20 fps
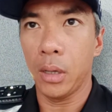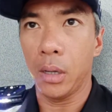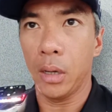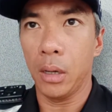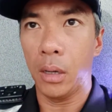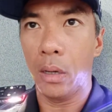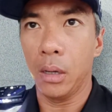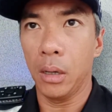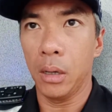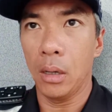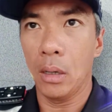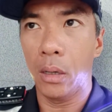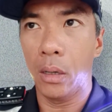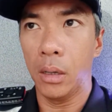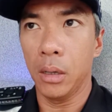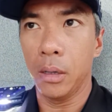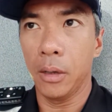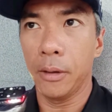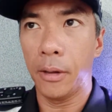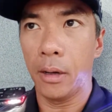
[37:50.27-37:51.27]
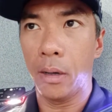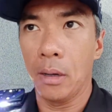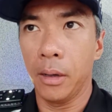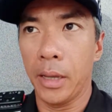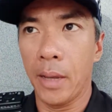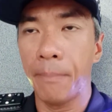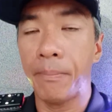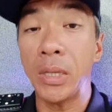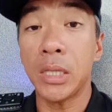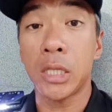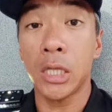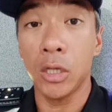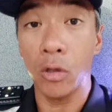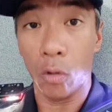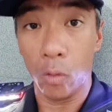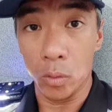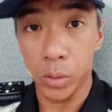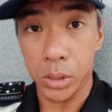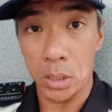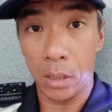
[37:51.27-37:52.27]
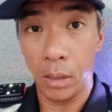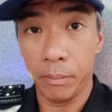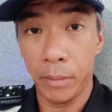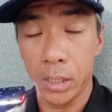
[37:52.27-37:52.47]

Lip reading: MPTOs,